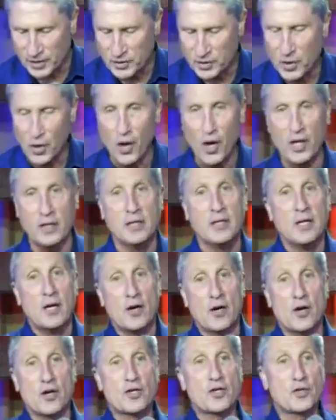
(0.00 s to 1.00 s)
she taught
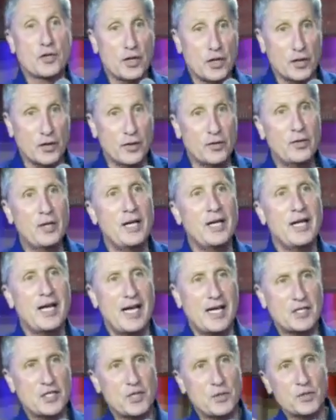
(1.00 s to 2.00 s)
her crew
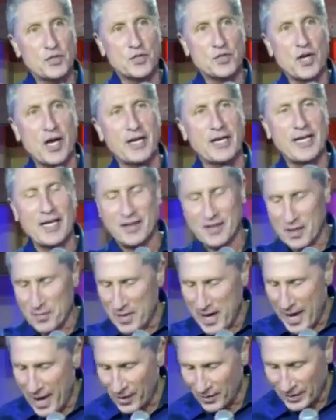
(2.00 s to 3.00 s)
as she was trying to get
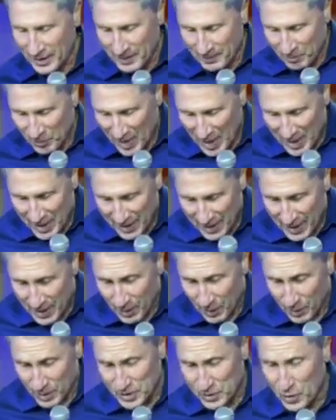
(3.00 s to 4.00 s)
them out
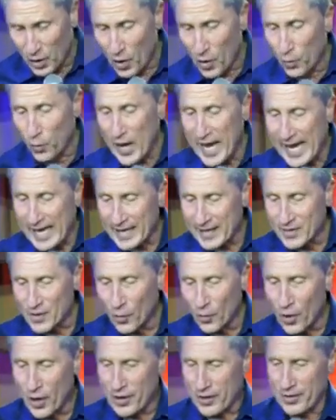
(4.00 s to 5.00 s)
was called Wade
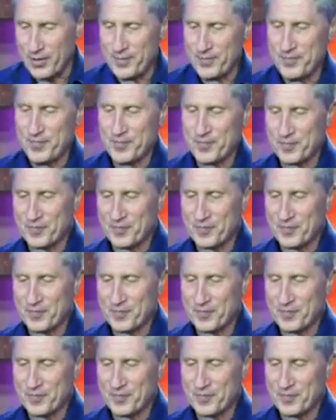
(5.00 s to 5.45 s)
in the Water.